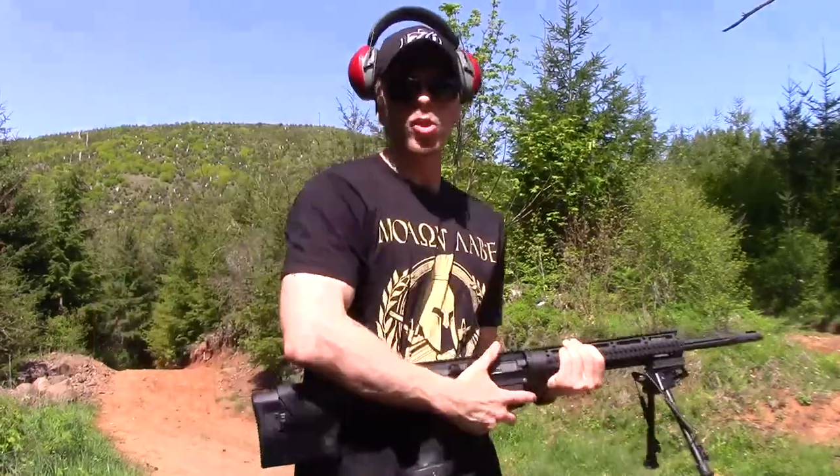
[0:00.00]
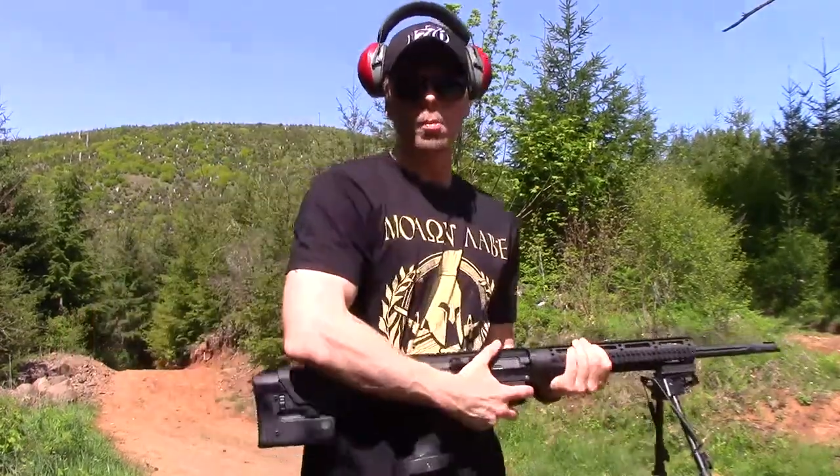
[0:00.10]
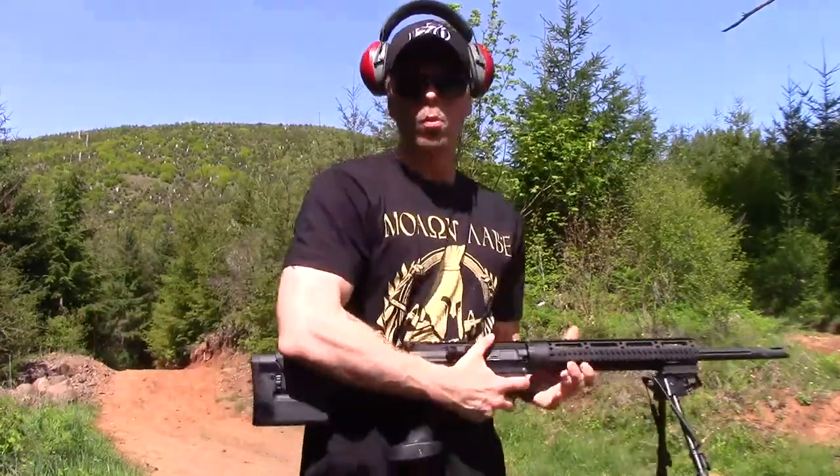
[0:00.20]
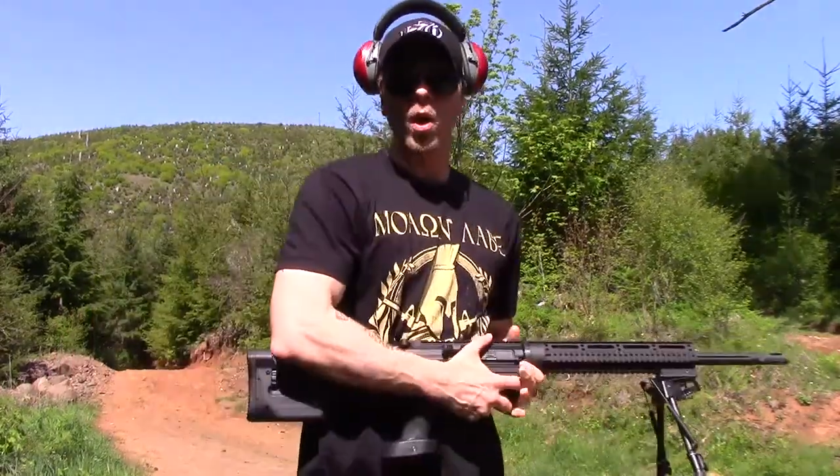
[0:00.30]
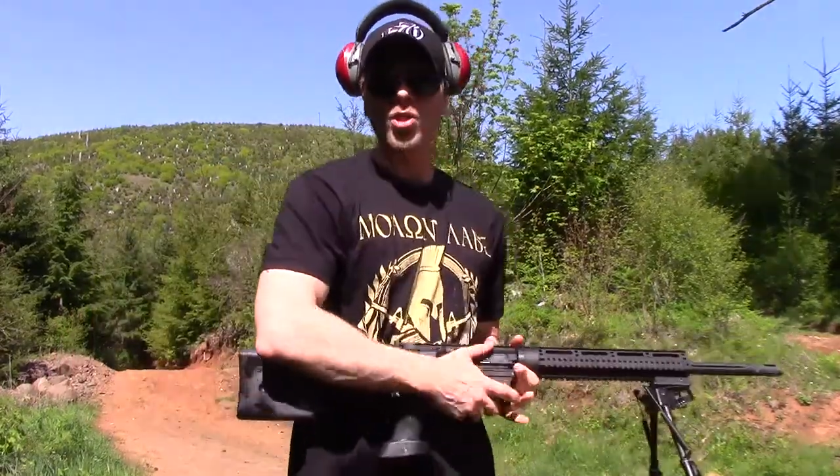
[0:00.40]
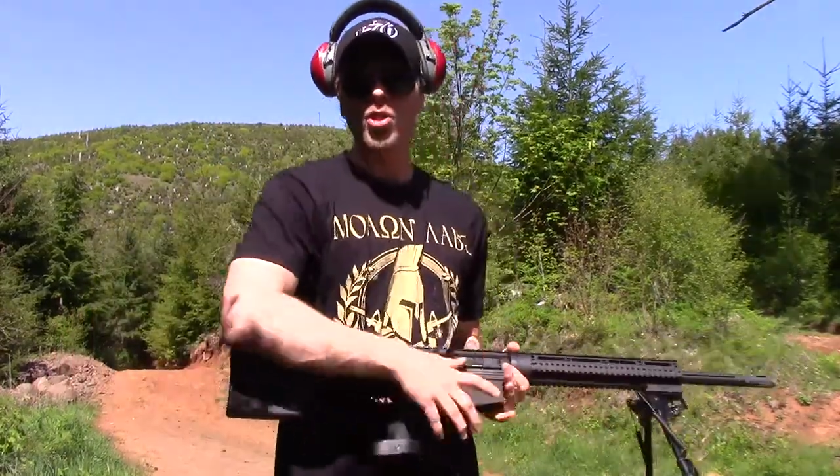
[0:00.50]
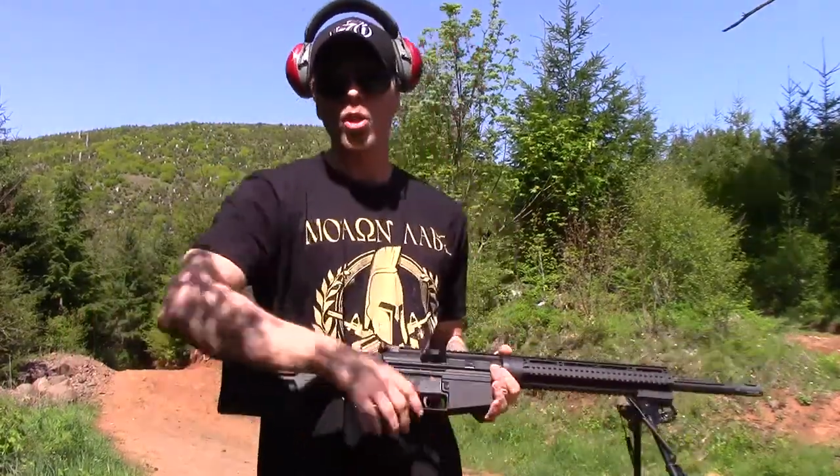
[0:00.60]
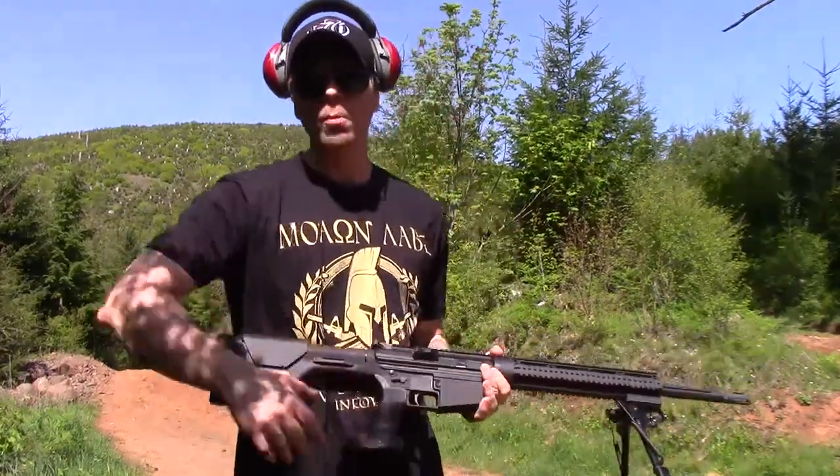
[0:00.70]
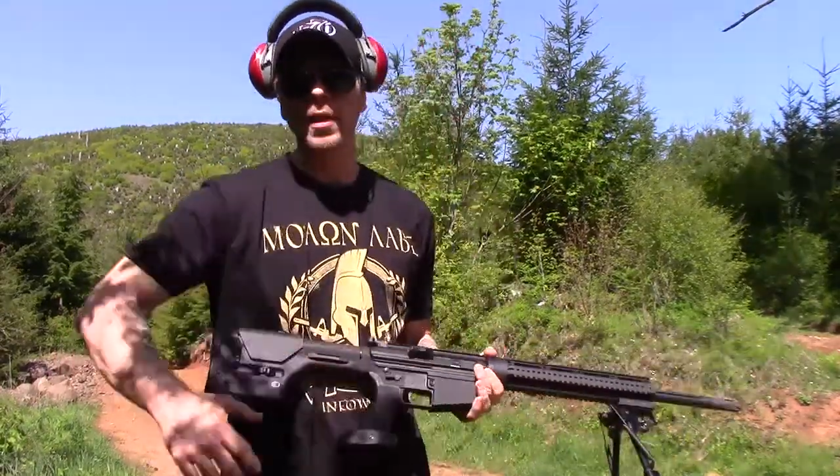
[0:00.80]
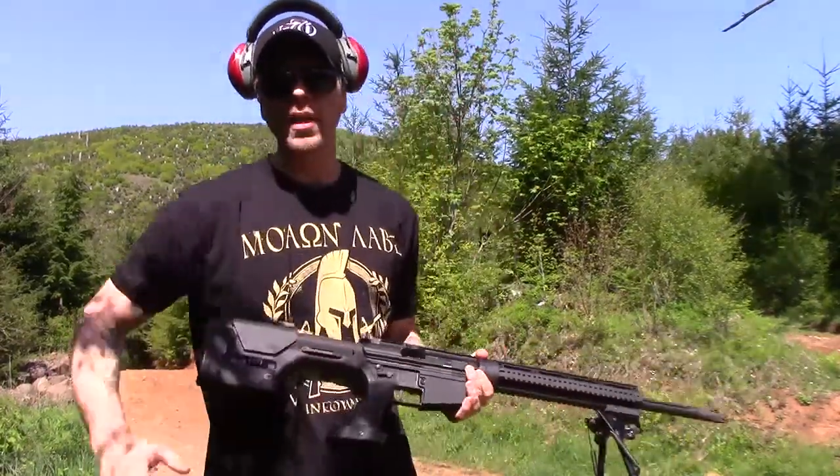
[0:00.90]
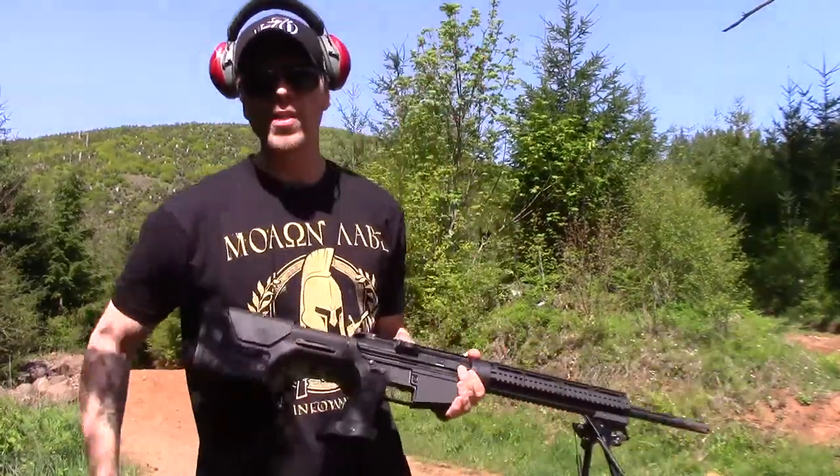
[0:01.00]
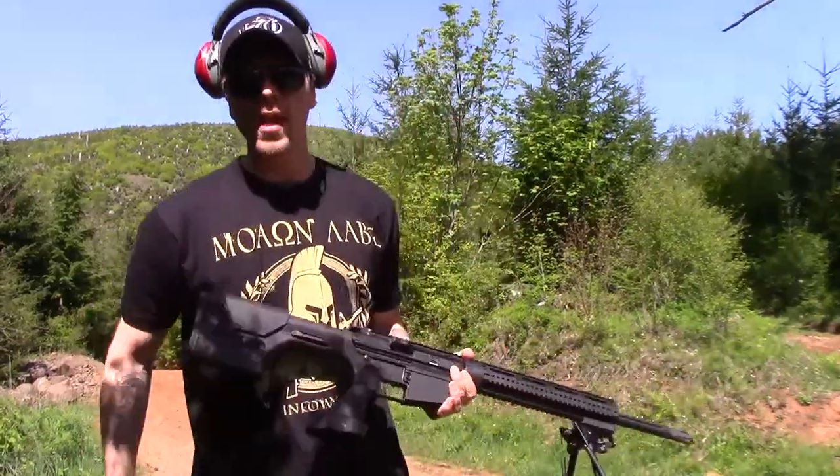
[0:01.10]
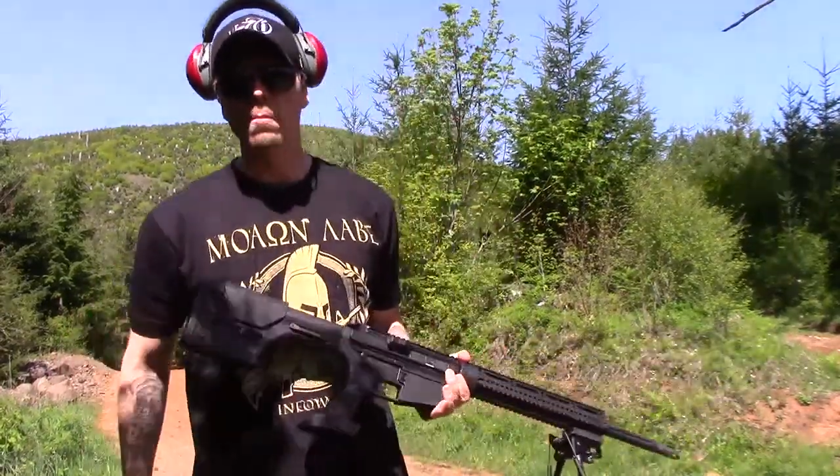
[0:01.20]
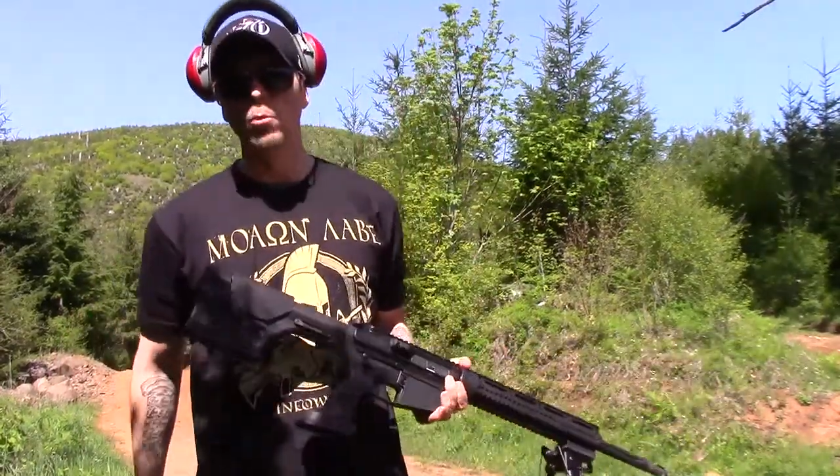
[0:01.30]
You've been watching too many damn